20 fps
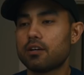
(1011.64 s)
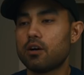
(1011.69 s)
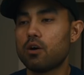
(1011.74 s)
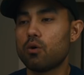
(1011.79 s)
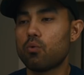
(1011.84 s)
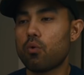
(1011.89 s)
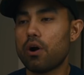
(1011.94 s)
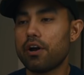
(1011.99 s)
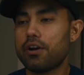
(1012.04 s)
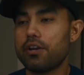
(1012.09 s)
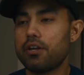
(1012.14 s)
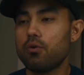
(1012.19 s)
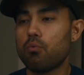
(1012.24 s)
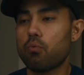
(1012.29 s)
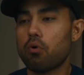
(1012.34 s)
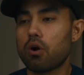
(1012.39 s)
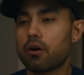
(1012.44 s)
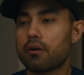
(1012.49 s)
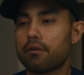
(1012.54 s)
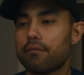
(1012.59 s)
uh, where do you
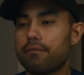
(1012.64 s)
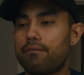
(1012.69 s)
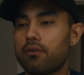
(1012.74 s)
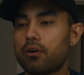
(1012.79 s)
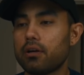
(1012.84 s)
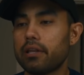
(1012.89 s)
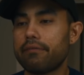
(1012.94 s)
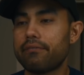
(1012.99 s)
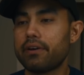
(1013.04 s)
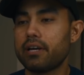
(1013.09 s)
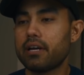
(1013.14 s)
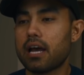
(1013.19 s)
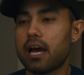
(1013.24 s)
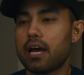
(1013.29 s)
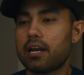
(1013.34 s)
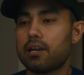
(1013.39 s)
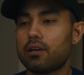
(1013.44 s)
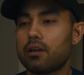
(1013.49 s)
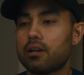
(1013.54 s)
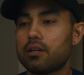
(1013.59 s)
work for a living
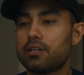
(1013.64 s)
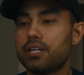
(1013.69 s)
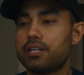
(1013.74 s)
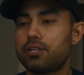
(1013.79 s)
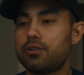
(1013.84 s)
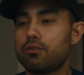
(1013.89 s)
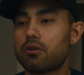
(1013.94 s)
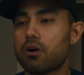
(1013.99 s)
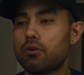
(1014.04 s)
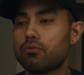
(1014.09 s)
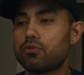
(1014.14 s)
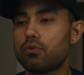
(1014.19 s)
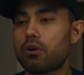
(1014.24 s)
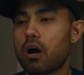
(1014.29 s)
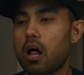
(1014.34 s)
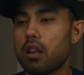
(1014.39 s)
and did you go to